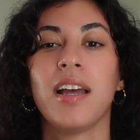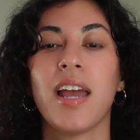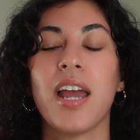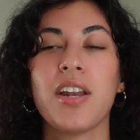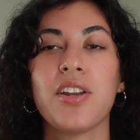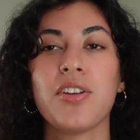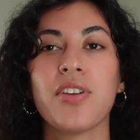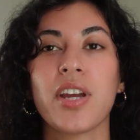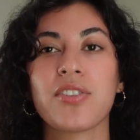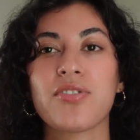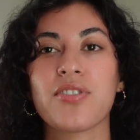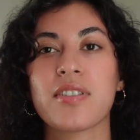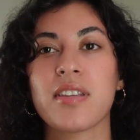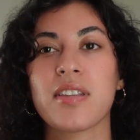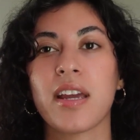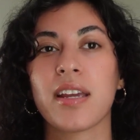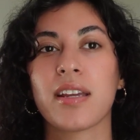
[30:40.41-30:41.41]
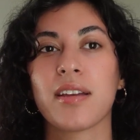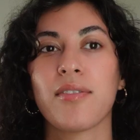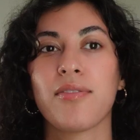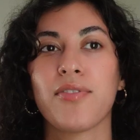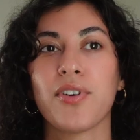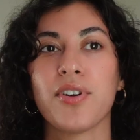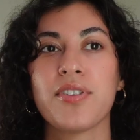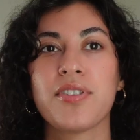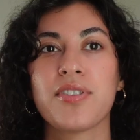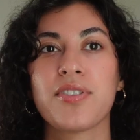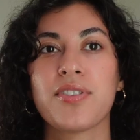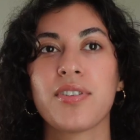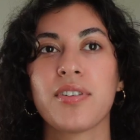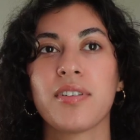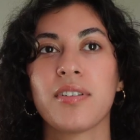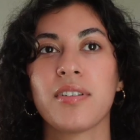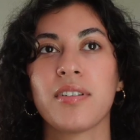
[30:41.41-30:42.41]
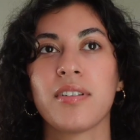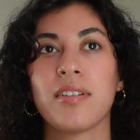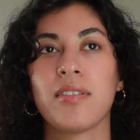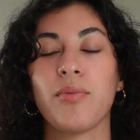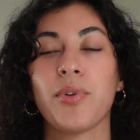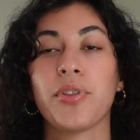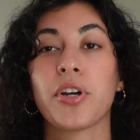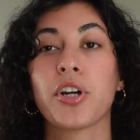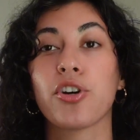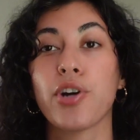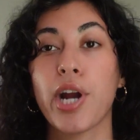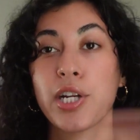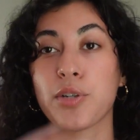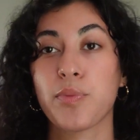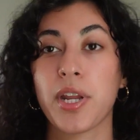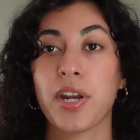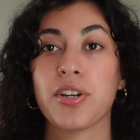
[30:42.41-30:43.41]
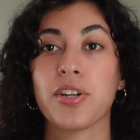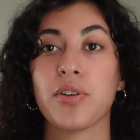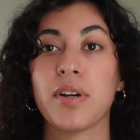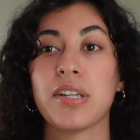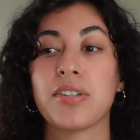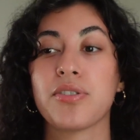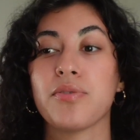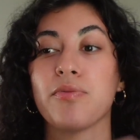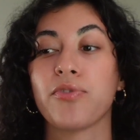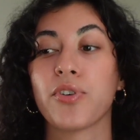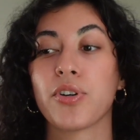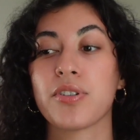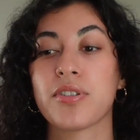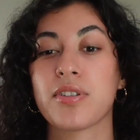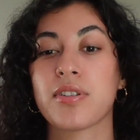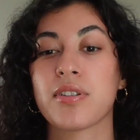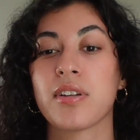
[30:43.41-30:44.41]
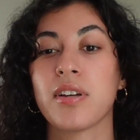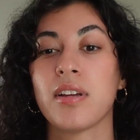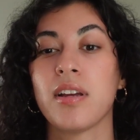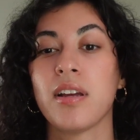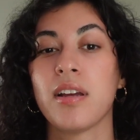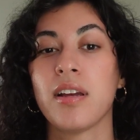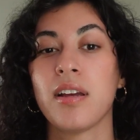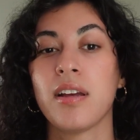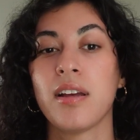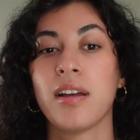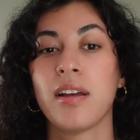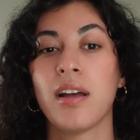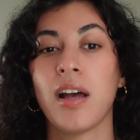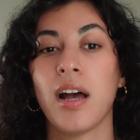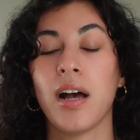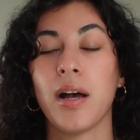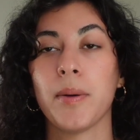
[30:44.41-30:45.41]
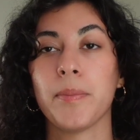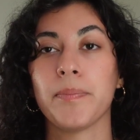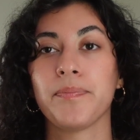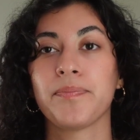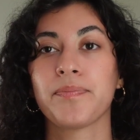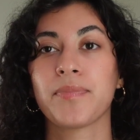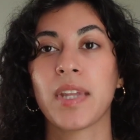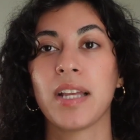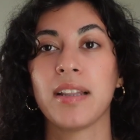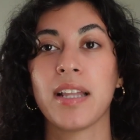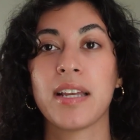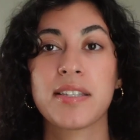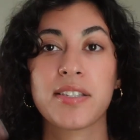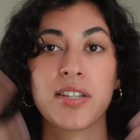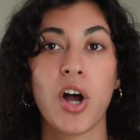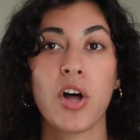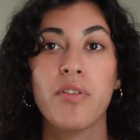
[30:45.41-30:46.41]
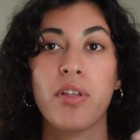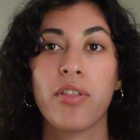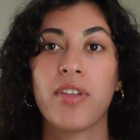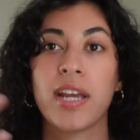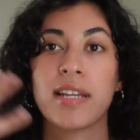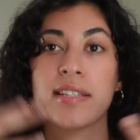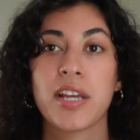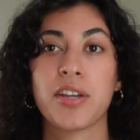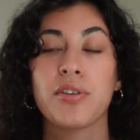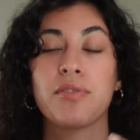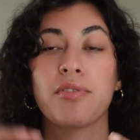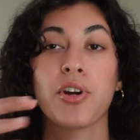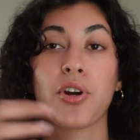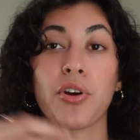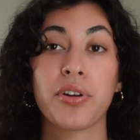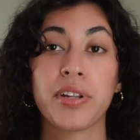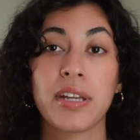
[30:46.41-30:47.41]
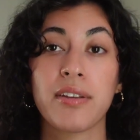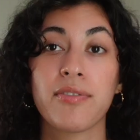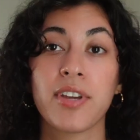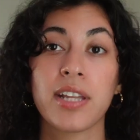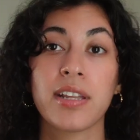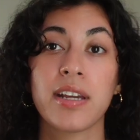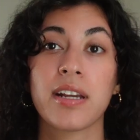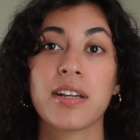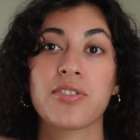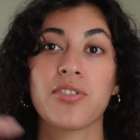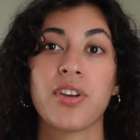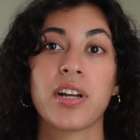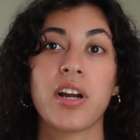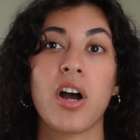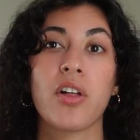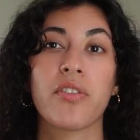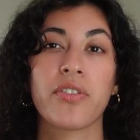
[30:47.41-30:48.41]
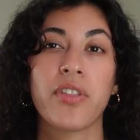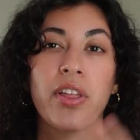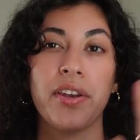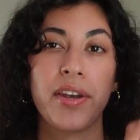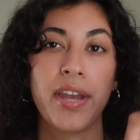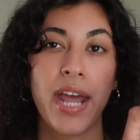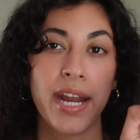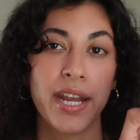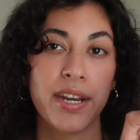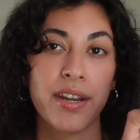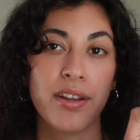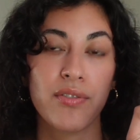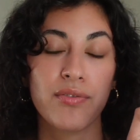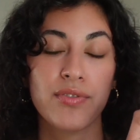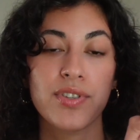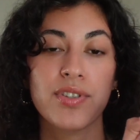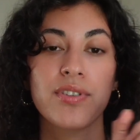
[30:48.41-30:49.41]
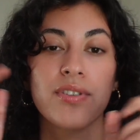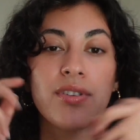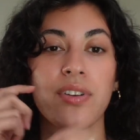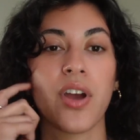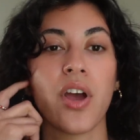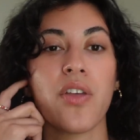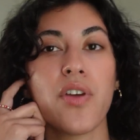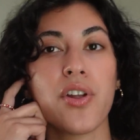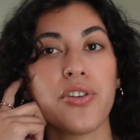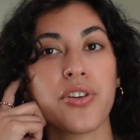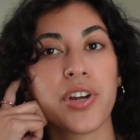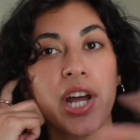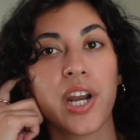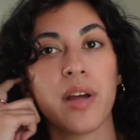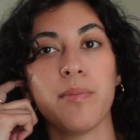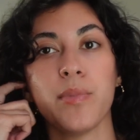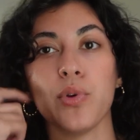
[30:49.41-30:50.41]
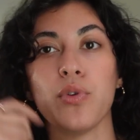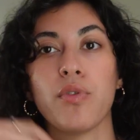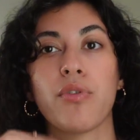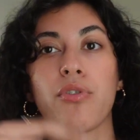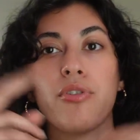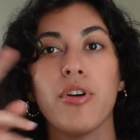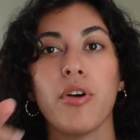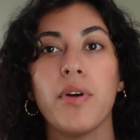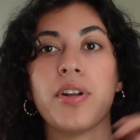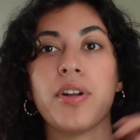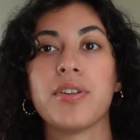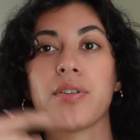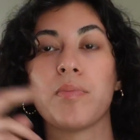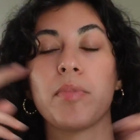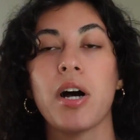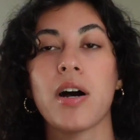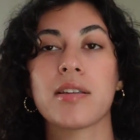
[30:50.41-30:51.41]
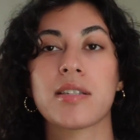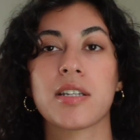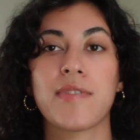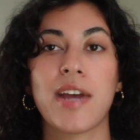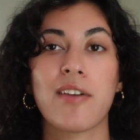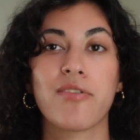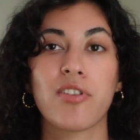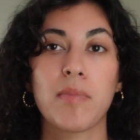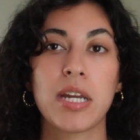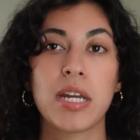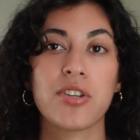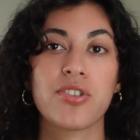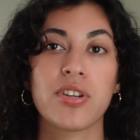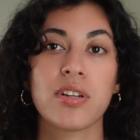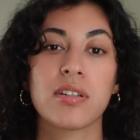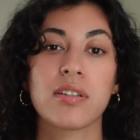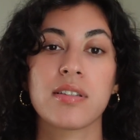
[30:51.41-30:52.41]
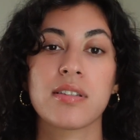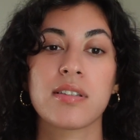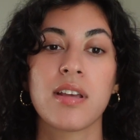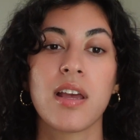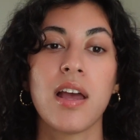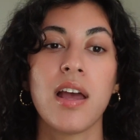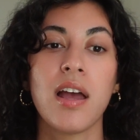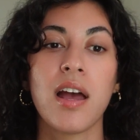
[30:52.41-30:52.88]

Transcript: And you like just like first, well, the correct way to do it is you first list all the things that you're currently feeling. So like all the negatives, and then you kind of move through it into positive affirmations.